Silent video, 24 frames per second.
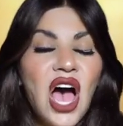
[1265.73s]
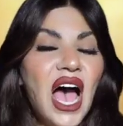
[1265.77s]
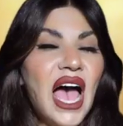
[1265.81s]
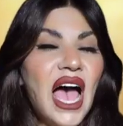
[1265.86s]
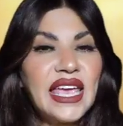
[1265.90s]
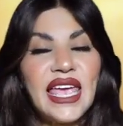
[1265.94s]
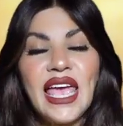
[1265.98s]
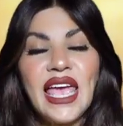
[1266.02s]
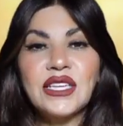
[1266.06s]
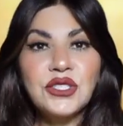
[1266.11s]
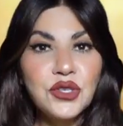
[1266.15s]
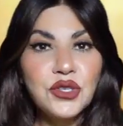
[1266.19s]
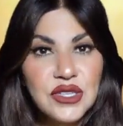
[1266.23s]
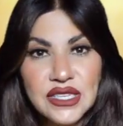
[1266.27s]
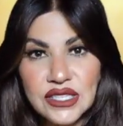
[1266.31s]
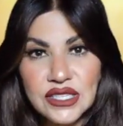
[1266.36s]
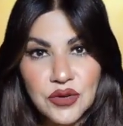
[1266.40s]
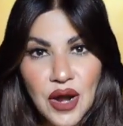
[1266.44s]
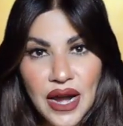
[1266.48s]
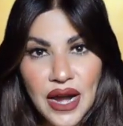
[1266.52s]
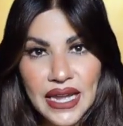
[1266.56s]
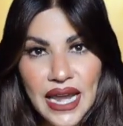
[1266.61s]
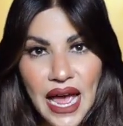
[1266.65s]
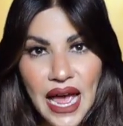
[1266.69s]
I can't do this
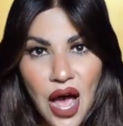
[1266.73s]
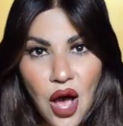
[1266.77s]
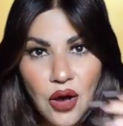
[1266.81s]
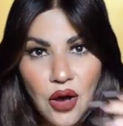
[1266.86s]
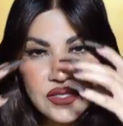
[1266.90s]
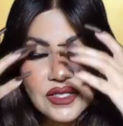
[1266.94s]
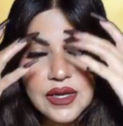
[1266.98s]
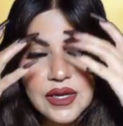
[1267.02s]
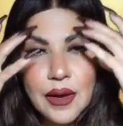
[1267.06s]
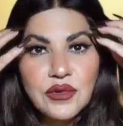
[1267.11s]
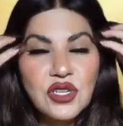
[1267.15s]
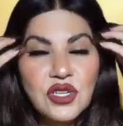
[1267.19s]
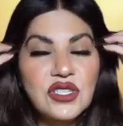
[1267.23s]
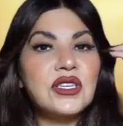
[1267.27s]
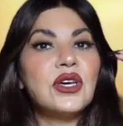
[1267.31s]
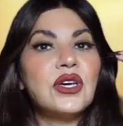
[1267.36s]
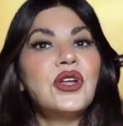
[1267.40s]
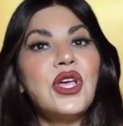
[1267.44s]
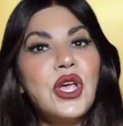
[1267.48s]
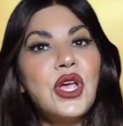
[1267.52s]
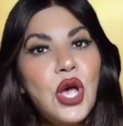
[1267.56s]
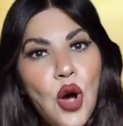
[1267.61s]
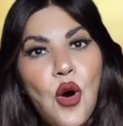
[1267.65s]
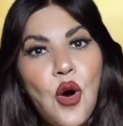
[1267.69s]
right now. So I'm just
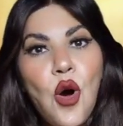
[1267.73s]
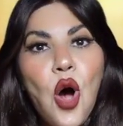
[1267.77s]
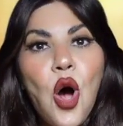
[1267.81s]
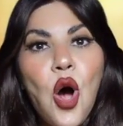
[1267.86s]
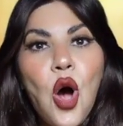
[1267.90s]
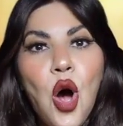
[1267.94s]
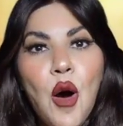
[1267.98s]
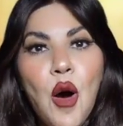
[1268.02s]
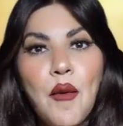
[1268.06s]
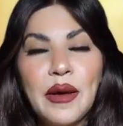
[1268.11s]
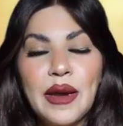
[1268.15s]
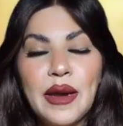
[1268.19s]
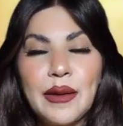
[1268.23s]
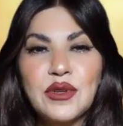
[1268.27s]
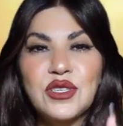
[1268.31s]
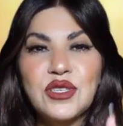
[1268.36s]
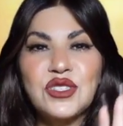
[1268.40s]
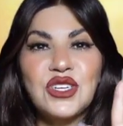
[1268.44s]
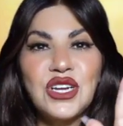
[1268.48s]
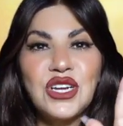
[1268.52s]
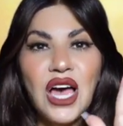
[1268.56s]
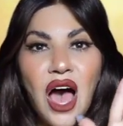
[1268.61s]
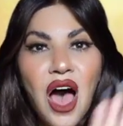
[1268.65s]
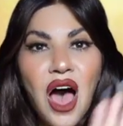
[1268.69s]
gonna go home and I'm just
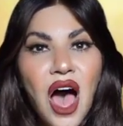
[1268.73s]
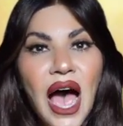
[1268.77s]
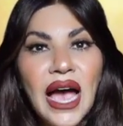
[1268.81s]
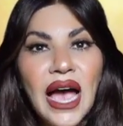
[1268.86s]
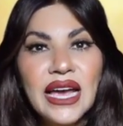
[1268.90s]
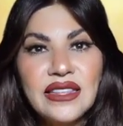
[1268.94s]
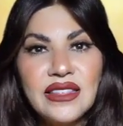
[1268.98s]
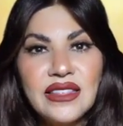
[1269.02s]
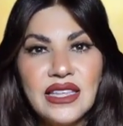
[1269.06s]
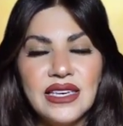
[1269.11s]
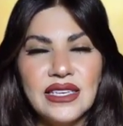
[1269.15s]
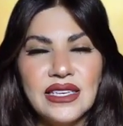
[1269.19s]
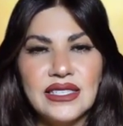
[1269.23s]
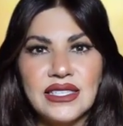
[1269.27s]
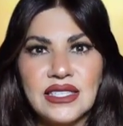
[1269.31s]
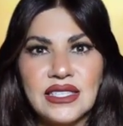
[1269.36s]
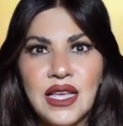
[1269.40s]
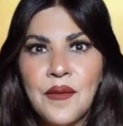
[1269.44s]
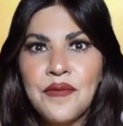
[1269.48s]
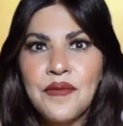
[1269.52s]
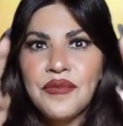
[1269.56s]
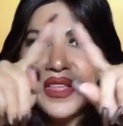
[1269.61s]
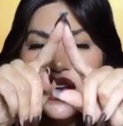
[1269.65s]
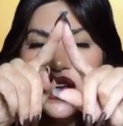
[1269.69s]
gonna hide this
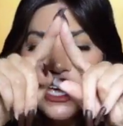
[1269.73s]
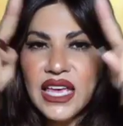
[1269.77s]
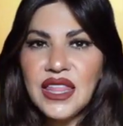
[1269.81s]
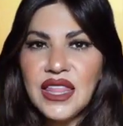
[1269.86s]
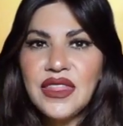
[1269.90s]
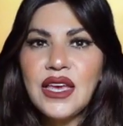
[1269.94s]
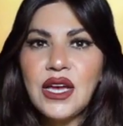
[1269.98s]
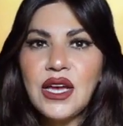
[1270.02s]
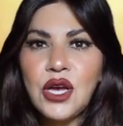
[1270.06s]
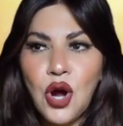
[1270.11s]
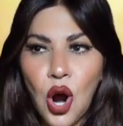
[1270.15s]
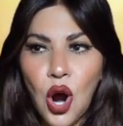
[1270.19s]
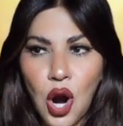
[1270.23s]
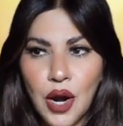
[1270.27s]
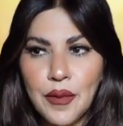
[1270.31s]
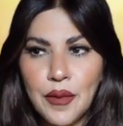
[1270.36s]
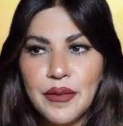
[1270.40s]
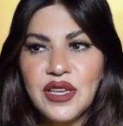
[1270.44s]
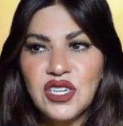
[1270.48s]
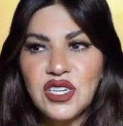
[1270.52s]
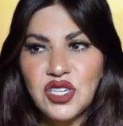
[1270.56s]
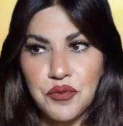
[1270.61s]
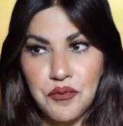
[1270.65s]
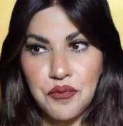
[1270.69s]
in the
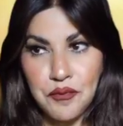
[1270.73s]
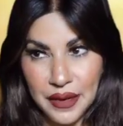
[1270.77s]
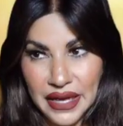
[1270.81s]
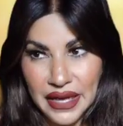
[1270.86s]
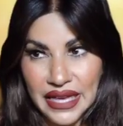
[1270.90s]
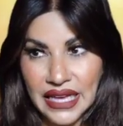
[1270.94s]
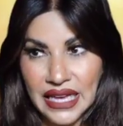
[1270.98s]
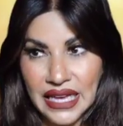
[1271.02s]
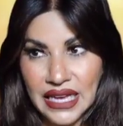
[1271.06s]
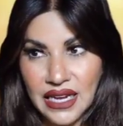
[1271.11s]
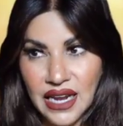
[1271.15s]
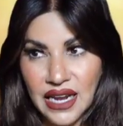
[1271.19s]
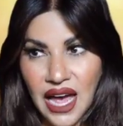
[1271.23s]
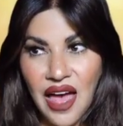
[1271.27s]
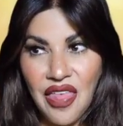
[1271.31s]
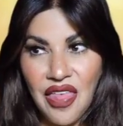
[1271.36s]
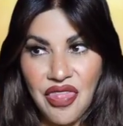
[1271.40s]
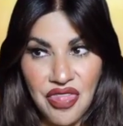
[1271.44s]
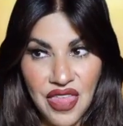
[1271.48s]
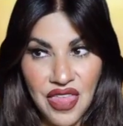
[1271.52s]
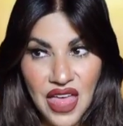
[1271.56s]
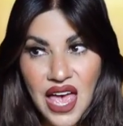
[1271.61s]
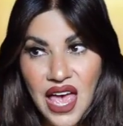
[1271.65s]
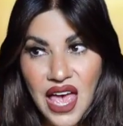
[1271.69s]
garbage bin,
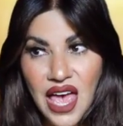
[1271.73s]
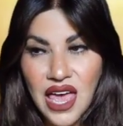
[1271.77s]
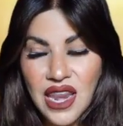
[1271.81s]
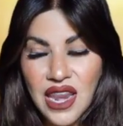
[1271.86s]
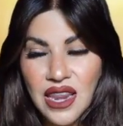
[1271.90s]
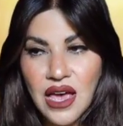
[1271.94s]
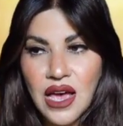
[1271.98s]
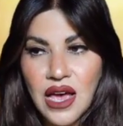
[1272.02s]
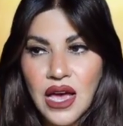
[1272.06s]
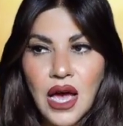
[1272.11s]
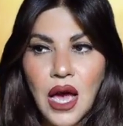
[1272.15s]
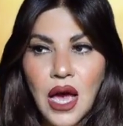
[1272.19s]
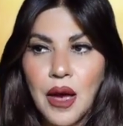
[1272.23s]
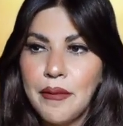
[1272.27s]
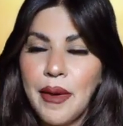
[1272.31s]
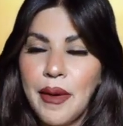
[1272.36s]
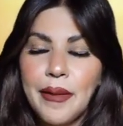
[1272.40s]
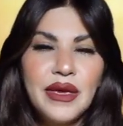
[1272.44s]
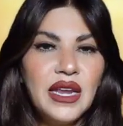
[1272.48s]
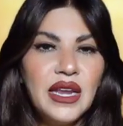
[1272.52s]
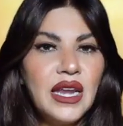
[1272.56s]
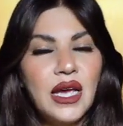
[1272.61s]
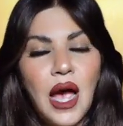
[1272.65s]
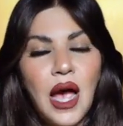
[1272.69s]
and then
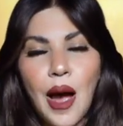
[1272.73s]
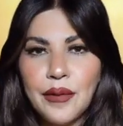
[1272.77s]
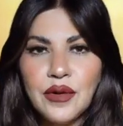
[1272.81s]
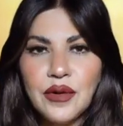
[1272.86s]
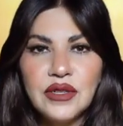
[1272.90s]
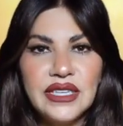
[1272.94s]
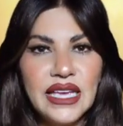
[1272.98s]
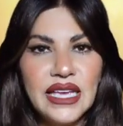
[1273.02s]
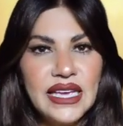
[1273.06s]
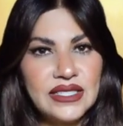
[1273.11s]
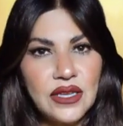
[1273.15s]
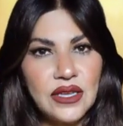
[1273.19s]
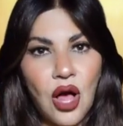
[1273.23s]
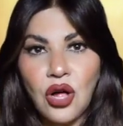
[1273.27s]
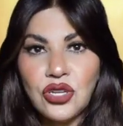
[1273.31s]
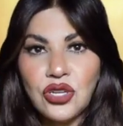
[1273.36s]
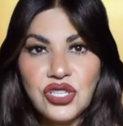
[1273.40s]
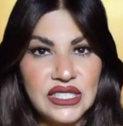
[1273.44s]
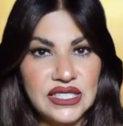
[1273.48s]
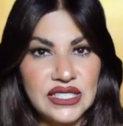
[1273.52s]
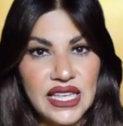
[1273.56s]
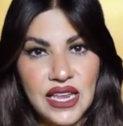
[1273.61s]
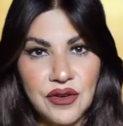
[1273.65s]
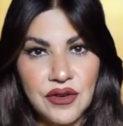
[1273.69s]
maybe in a couple of days, I'll
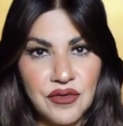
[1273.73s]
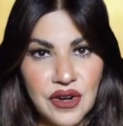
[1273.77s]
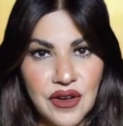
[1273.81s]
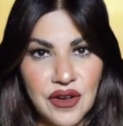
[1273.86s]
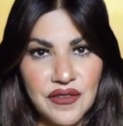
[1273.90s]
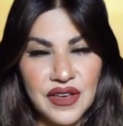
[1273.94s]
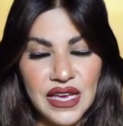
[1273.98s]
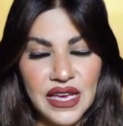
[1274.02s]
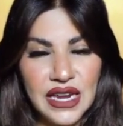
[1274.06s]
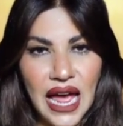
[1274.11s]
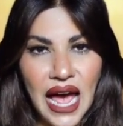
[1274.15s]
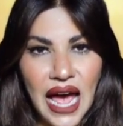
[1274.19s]
just get rid of it.